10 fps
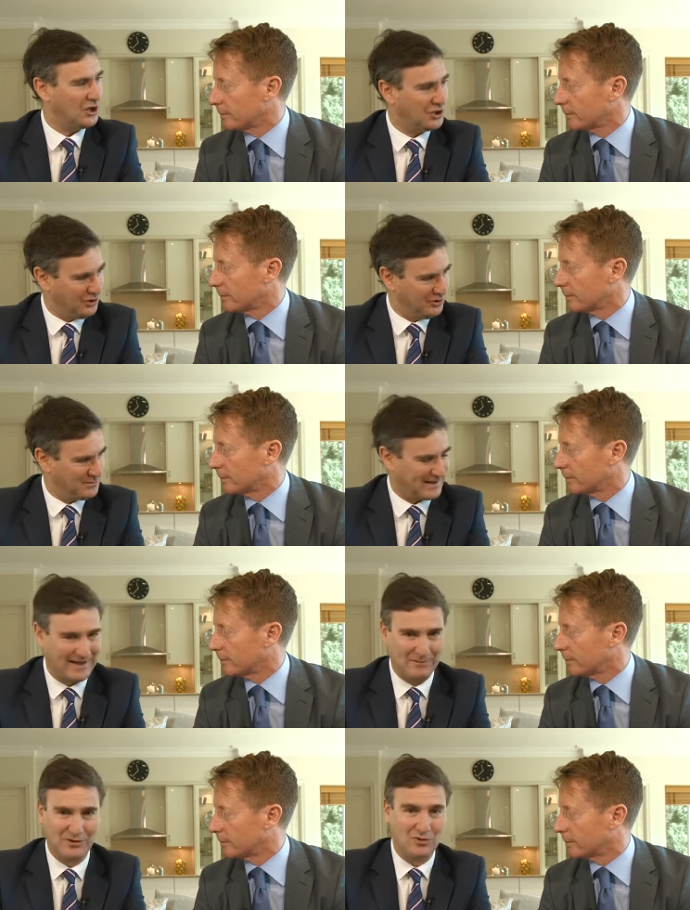Speaker 1: huge
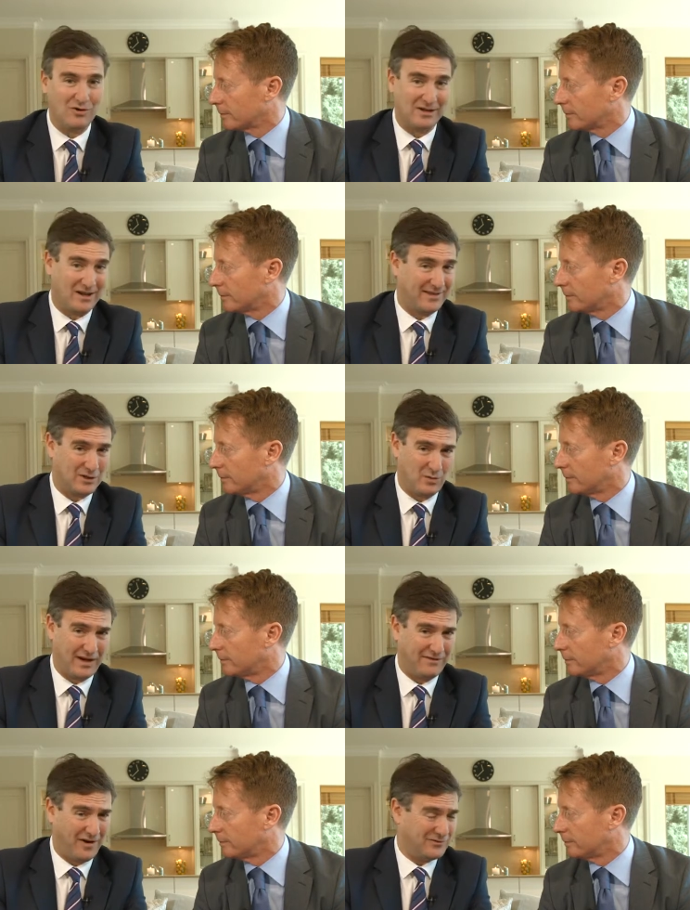weekend. We're talking, I think,
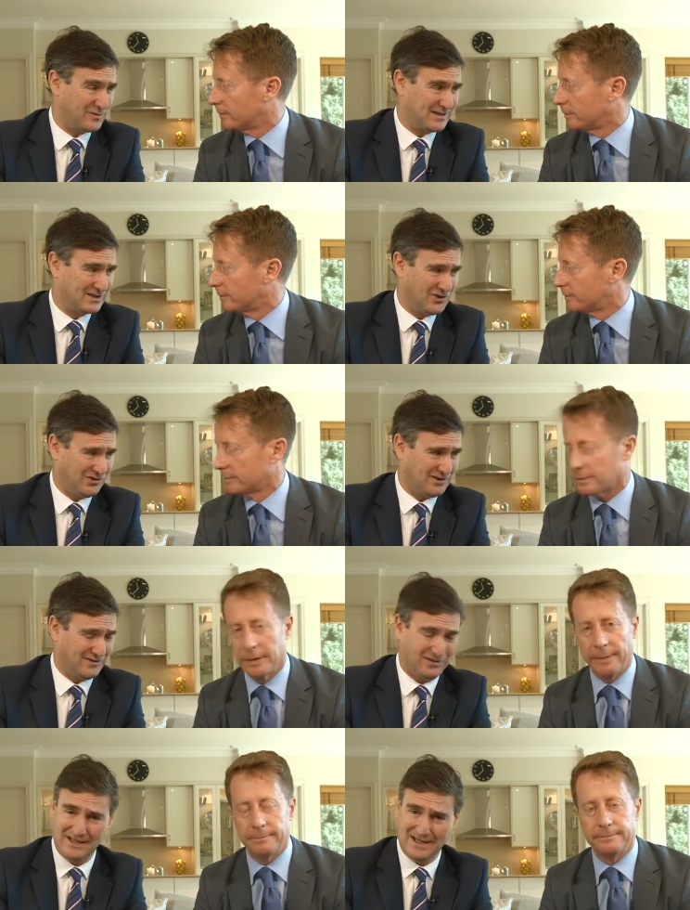25 or 26 auctions.
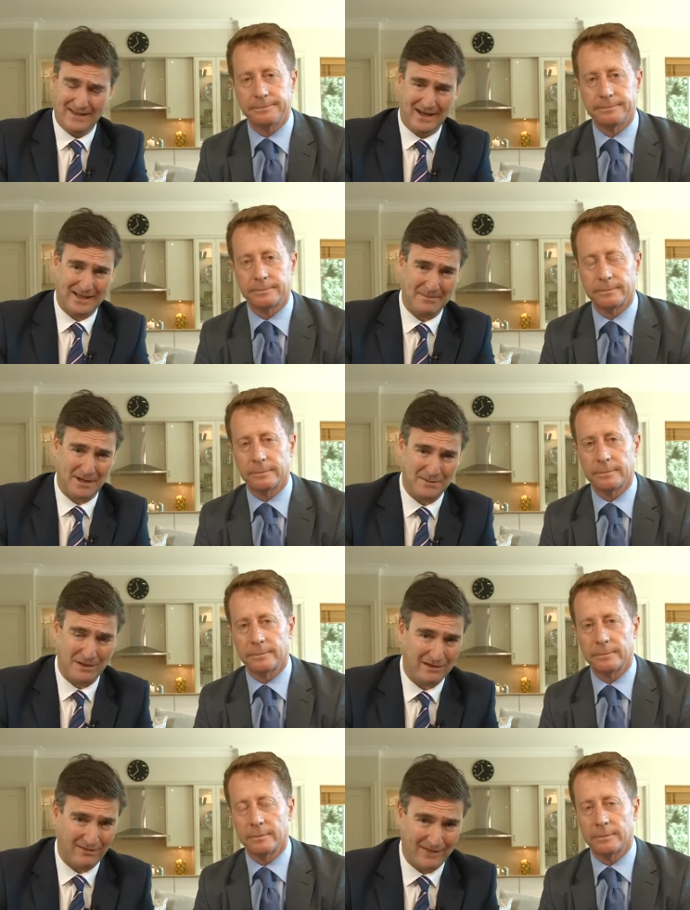Yep. They don't get much
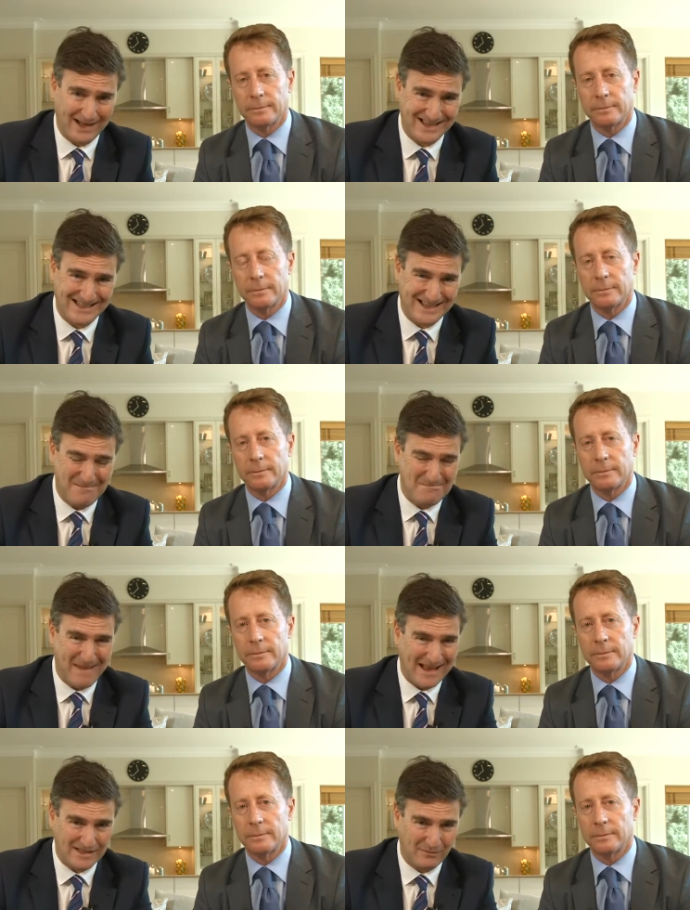bigger than that. It's a
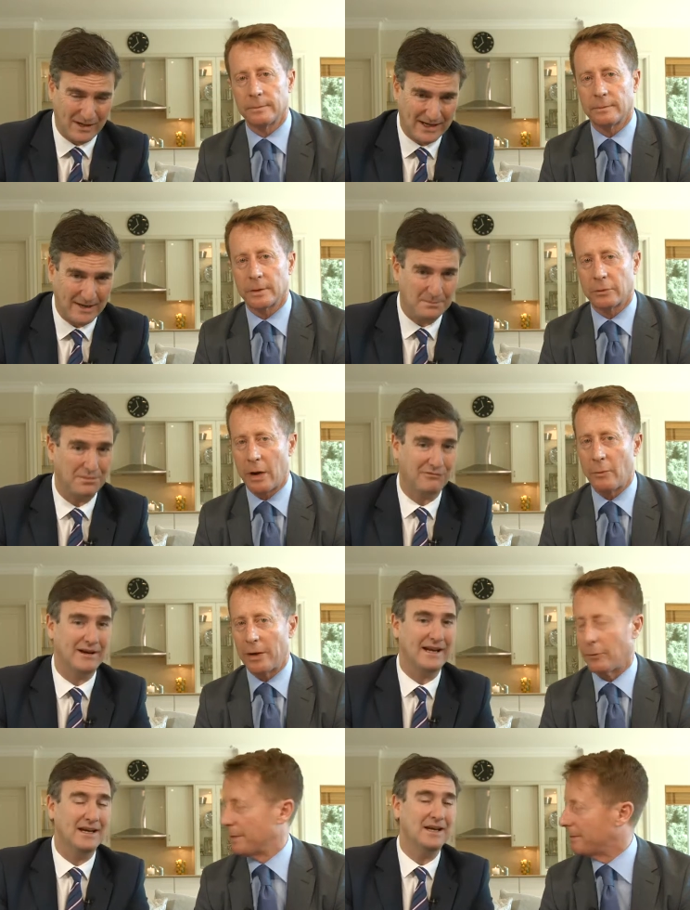massive weekend. Great way
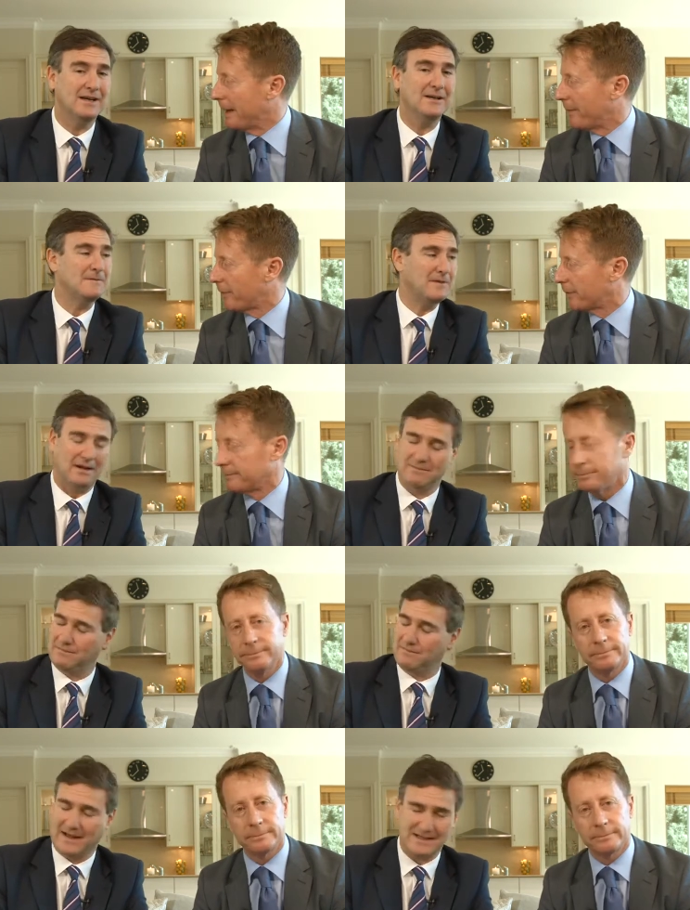to end the month
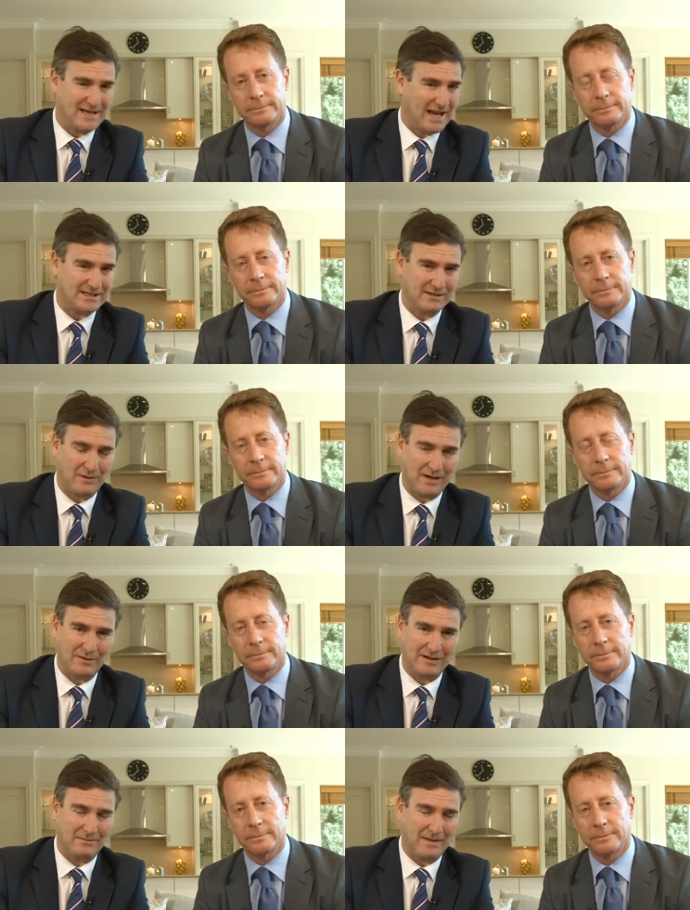fantastic way to
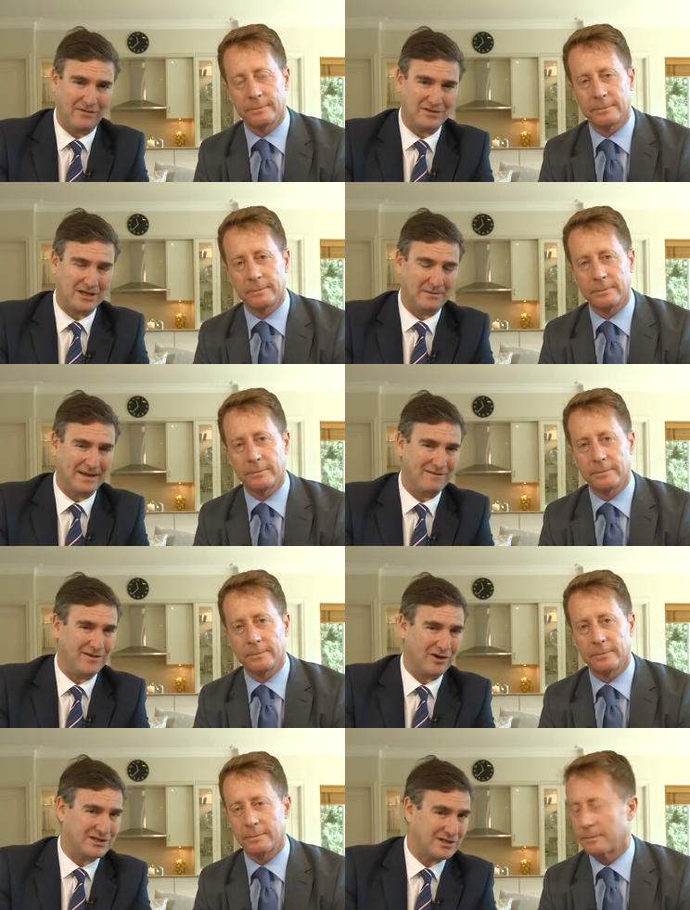end the month. It's going to be a
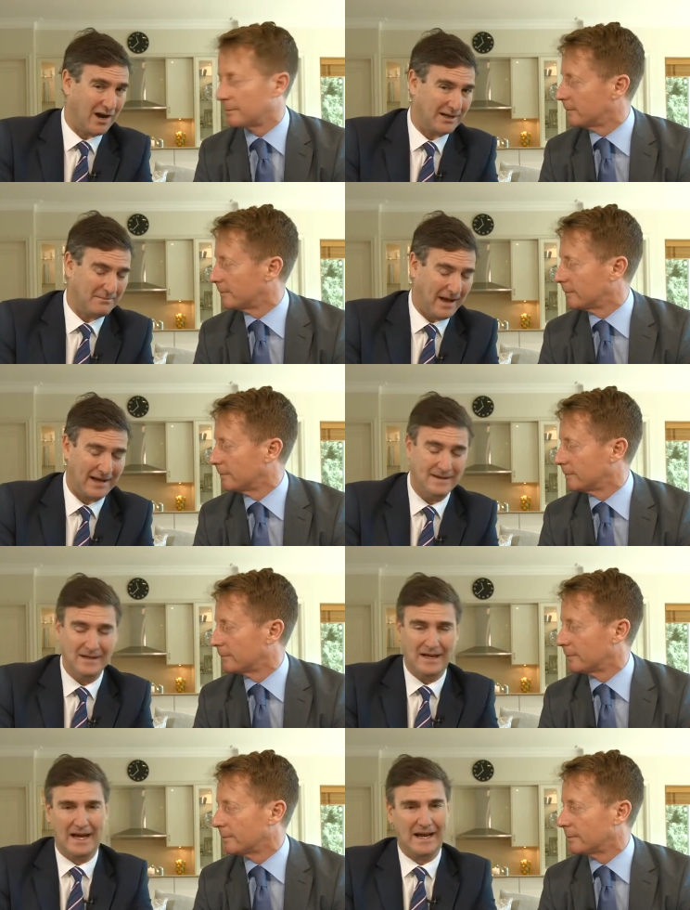very exciting May,
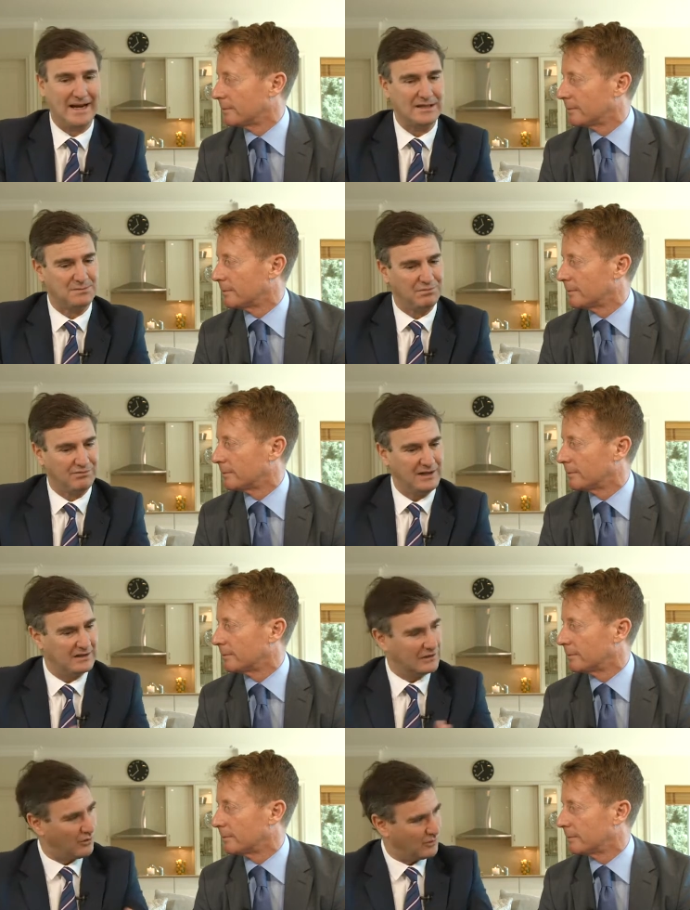uh, and it's pre the long